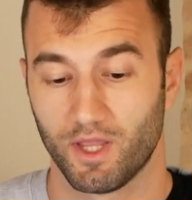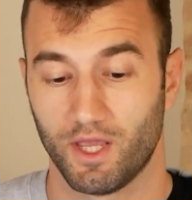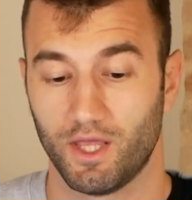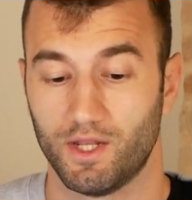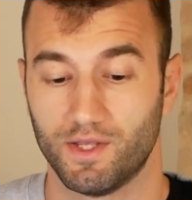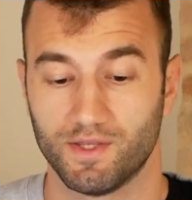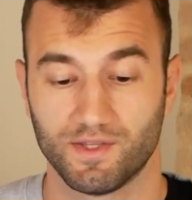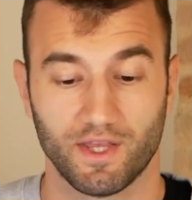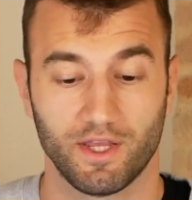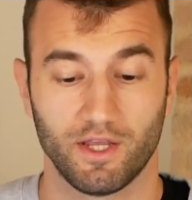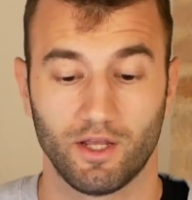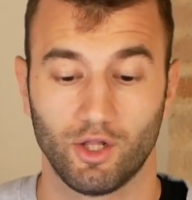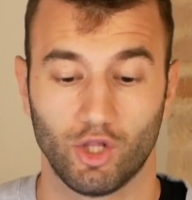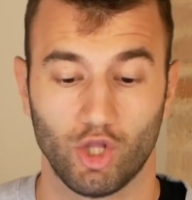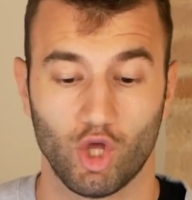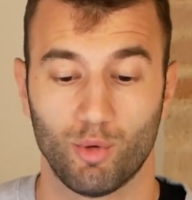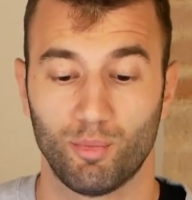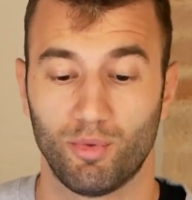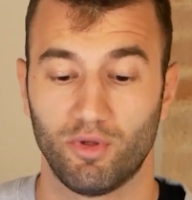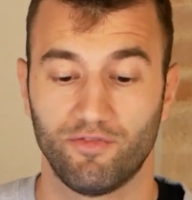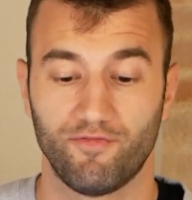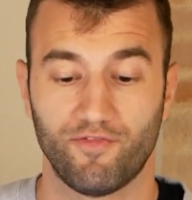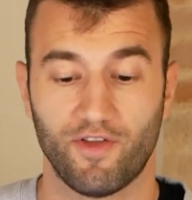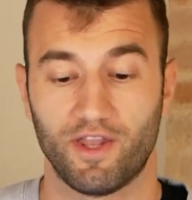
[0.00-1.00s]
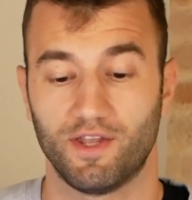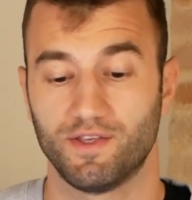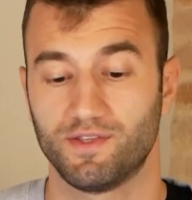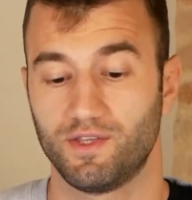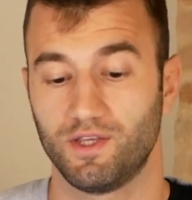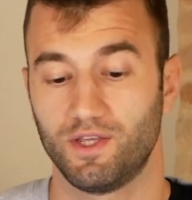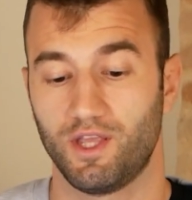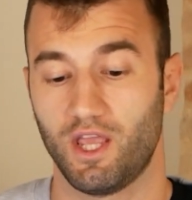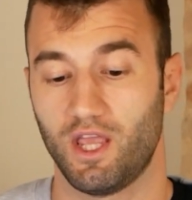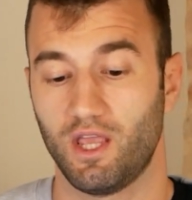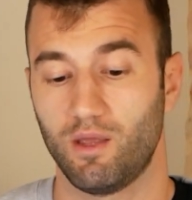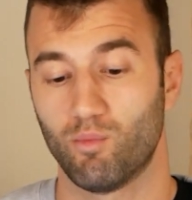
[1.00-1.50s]
It is a global
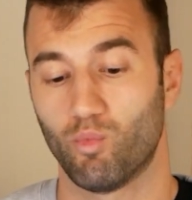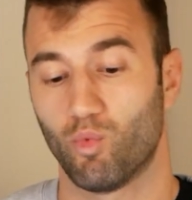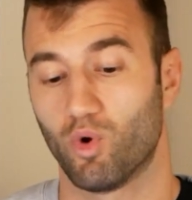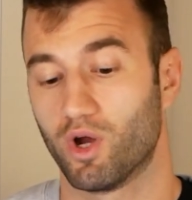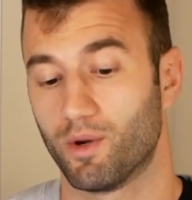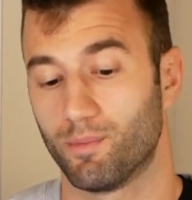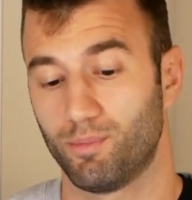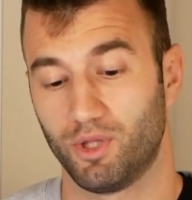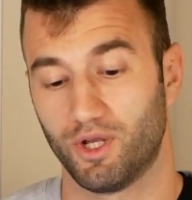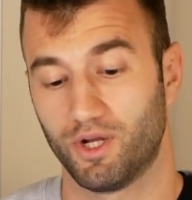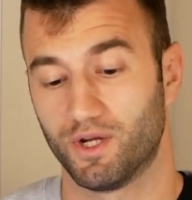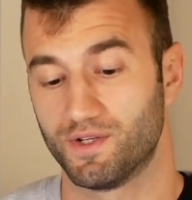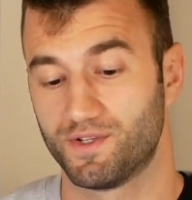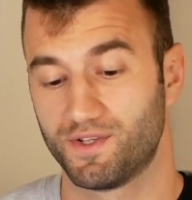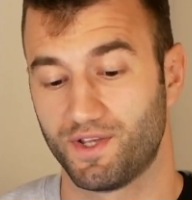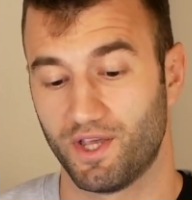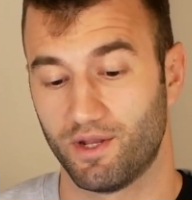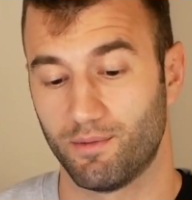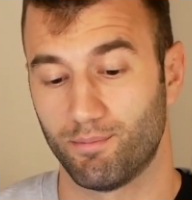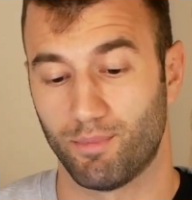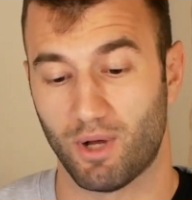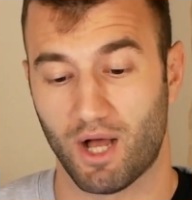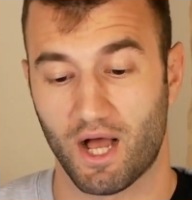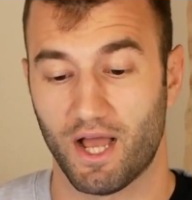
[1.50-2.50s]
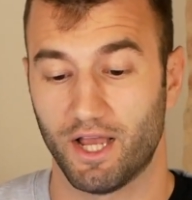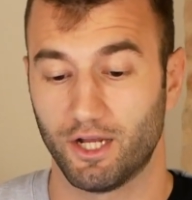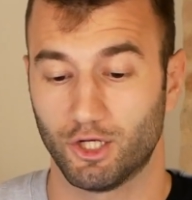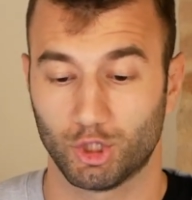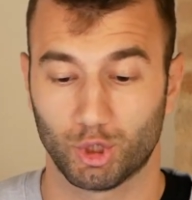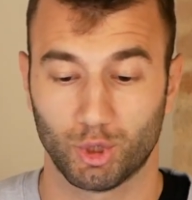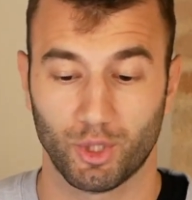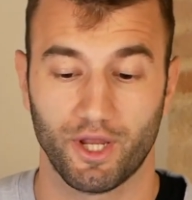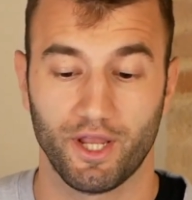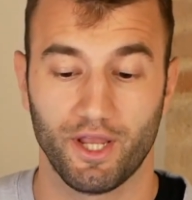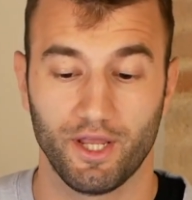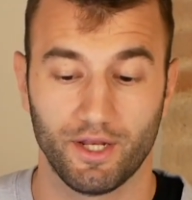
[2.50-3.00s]
fantasy game where players can buy,
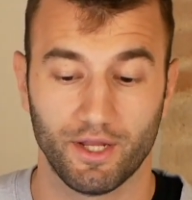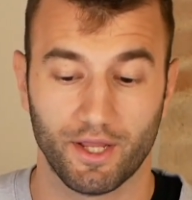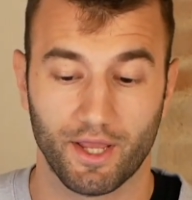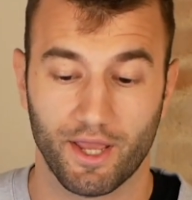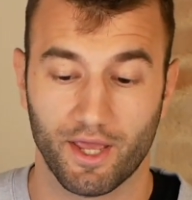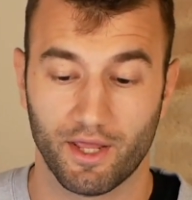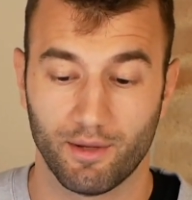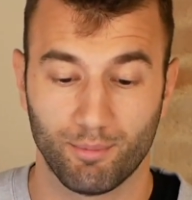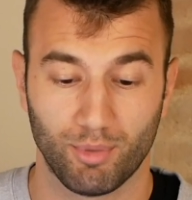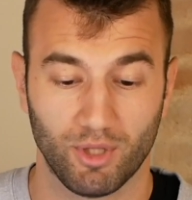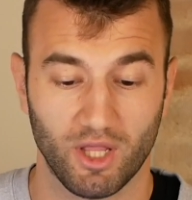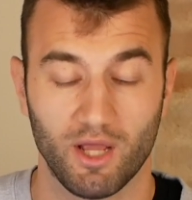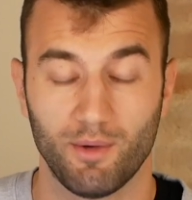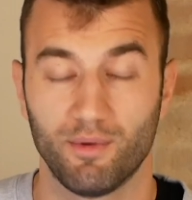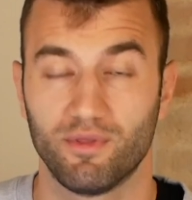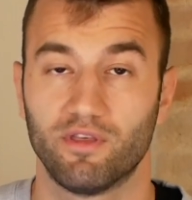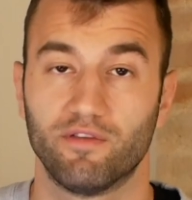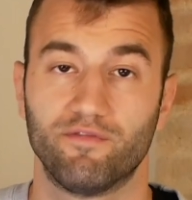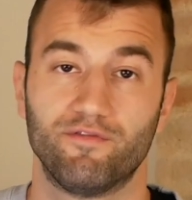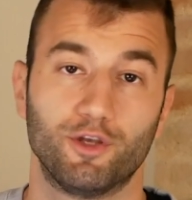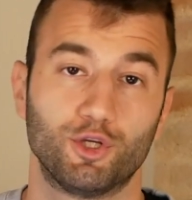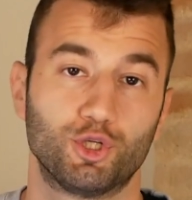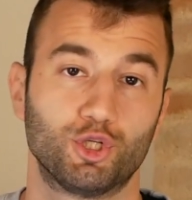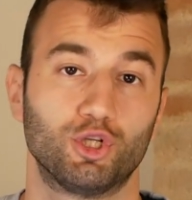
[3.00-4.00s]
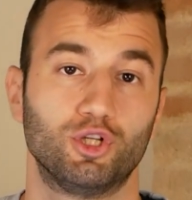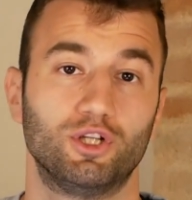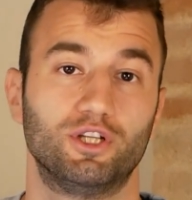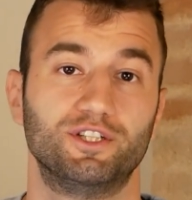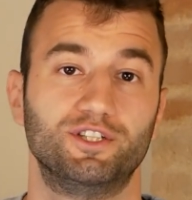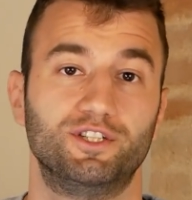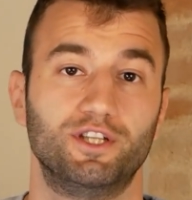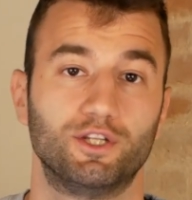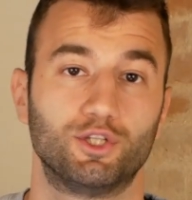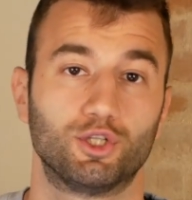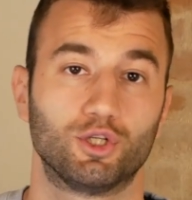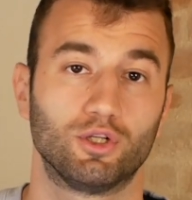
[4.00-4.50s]
trade, and play with official
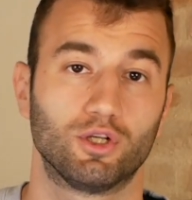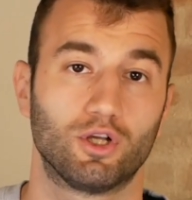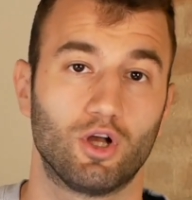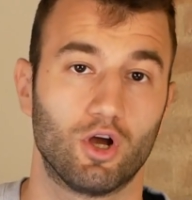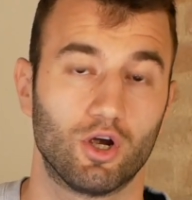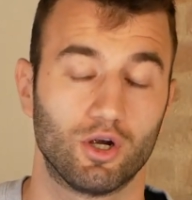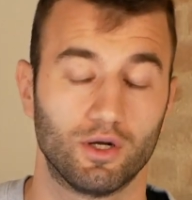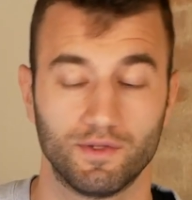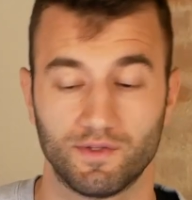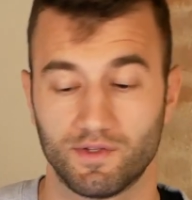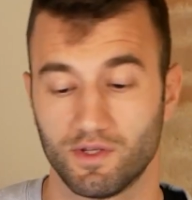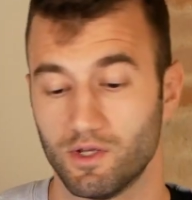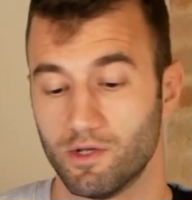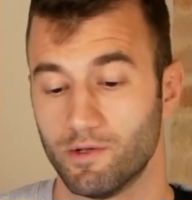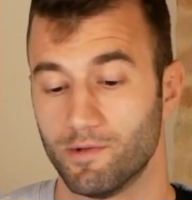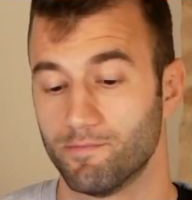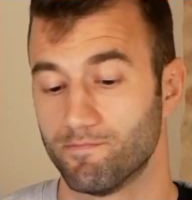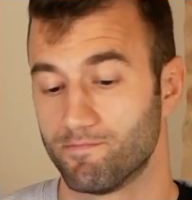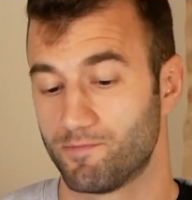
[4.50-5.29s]
digital cards.